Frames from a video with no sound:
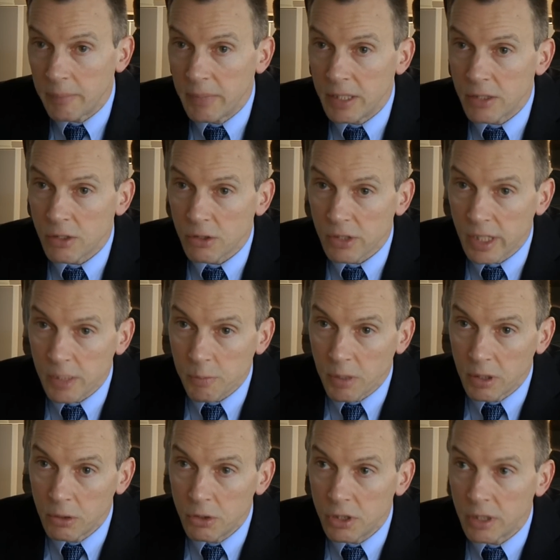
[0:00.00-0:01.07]
that means there's less
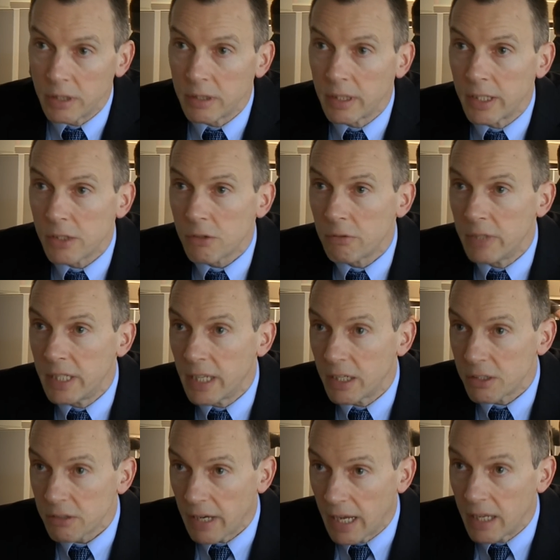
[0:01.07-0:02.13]
pollution, less
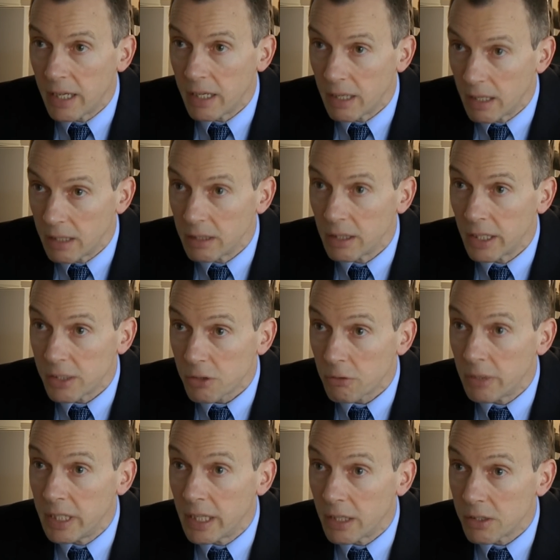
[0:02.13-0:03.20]
greenhouse, uh, less
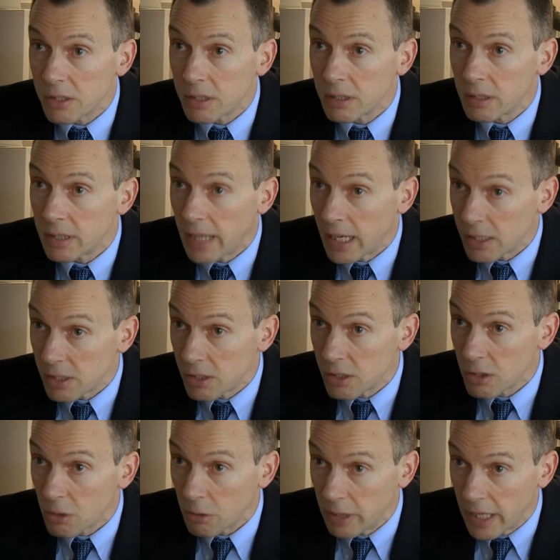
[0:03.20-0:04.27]
greenhouse
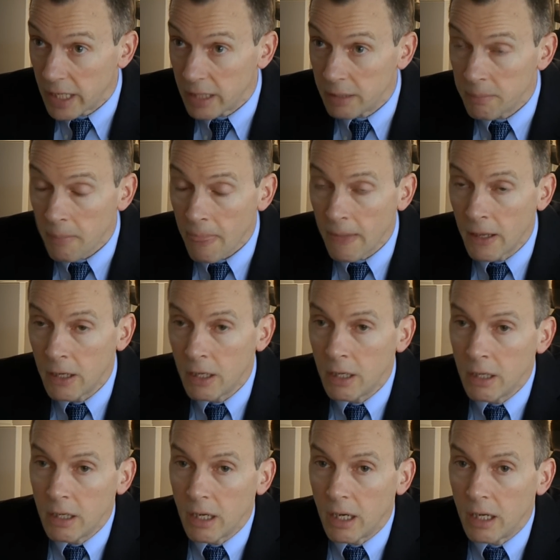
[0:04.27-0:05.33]
gases created.
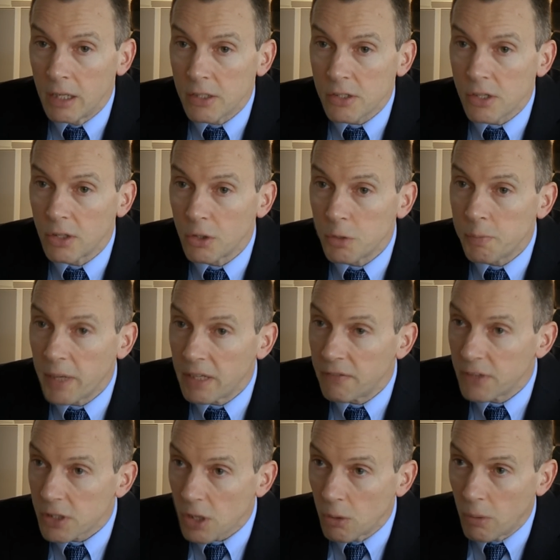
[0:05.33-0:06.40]
Uh, so those
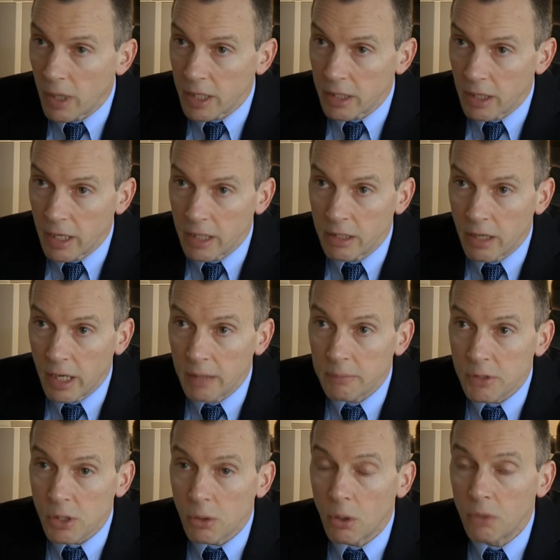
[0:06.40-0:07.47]
benefits go on and on and
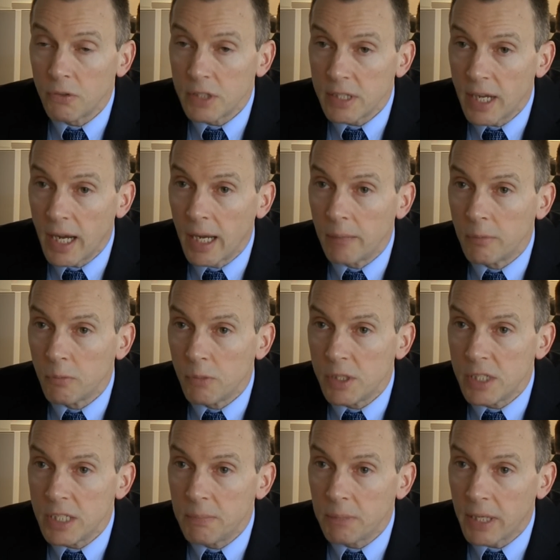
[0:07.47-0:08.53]
on. So over time, we
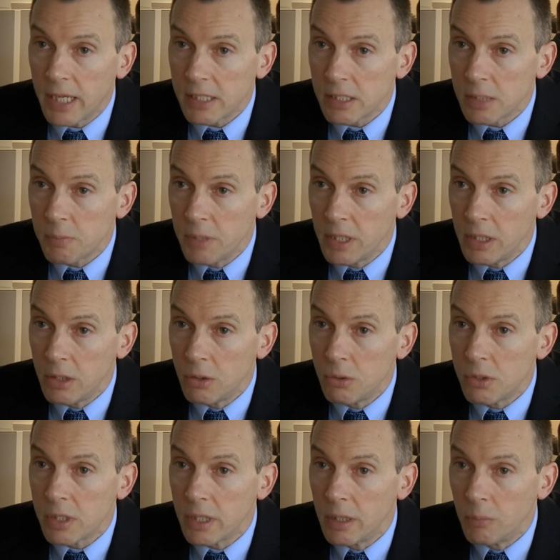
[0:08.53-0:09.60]
see plastics being
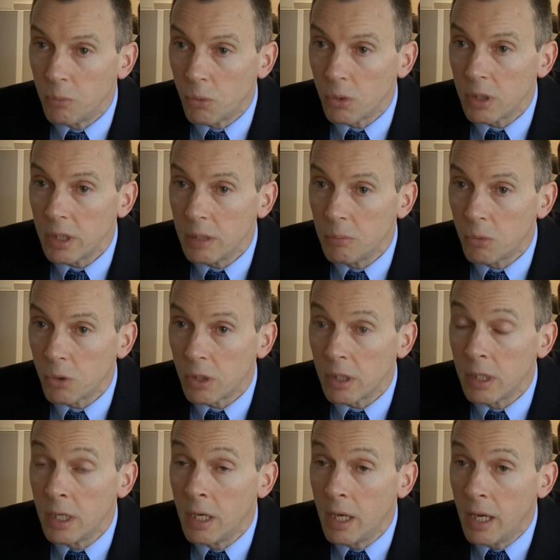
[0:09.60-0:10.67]
used in more and
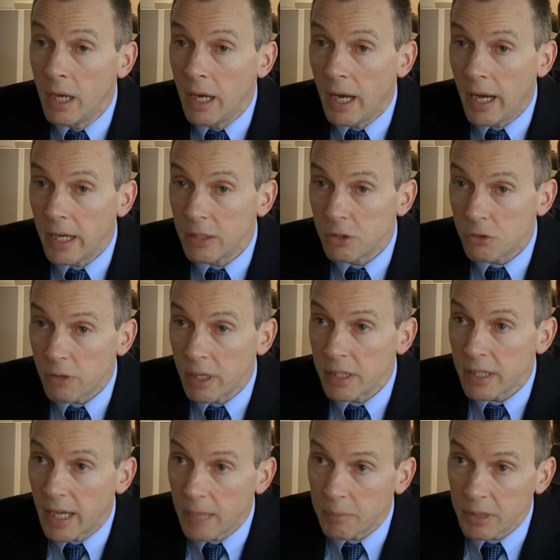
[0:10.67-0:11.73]
more higher
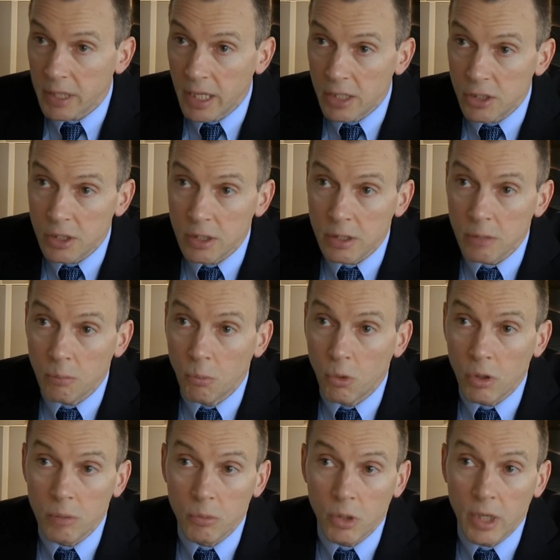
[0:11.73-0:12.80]
strength applications,
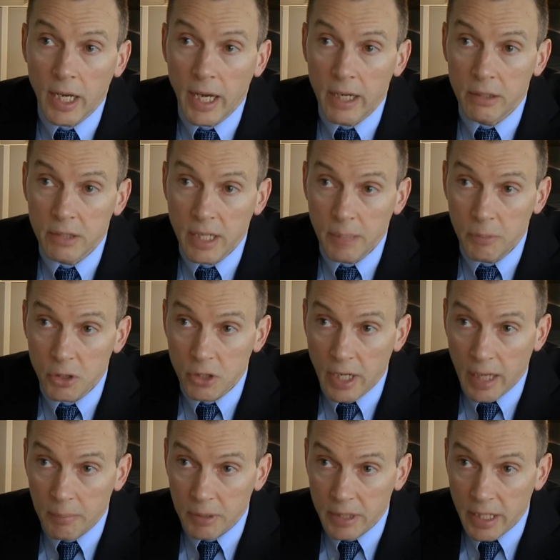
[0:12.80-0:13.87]
more and more higher
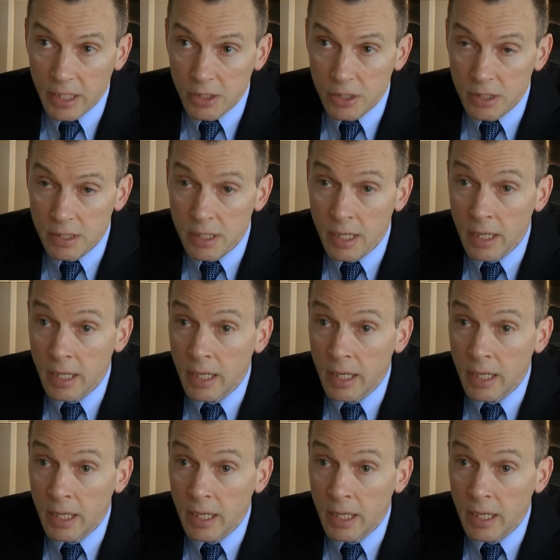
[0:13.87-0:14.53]
temperature applications.